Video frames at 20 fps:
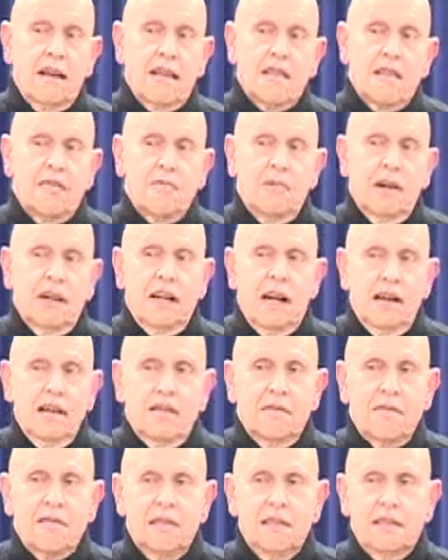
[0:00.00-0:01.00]
I said,
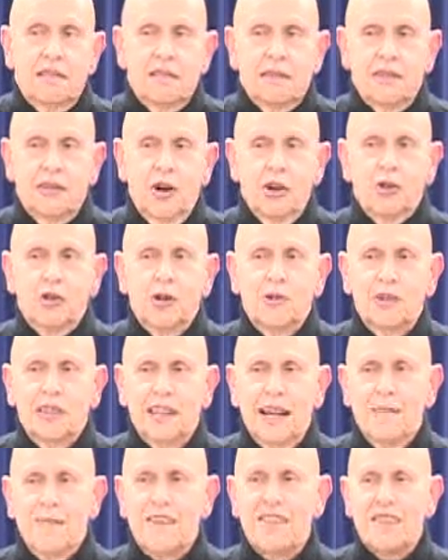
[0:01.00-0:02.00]
"Well, go do
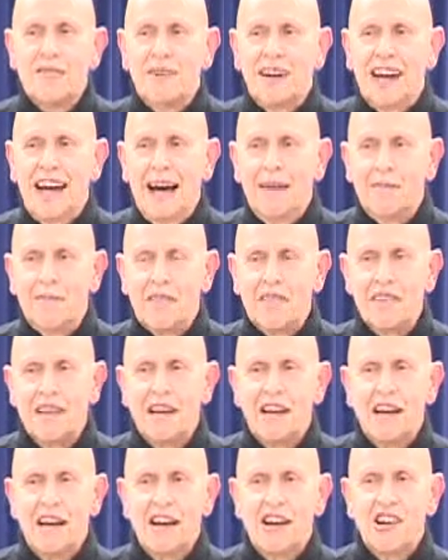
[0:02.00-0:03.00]
it, let me see what happens."
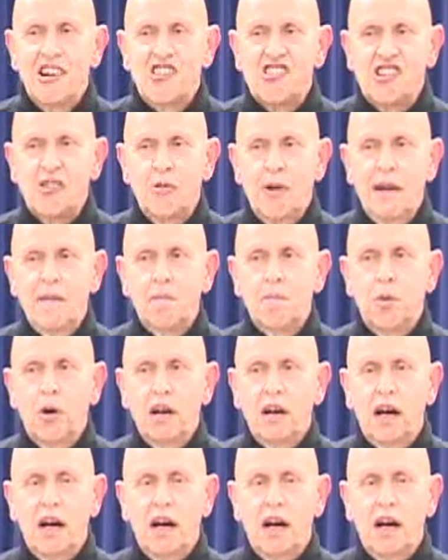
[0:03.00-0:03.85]
She went and bought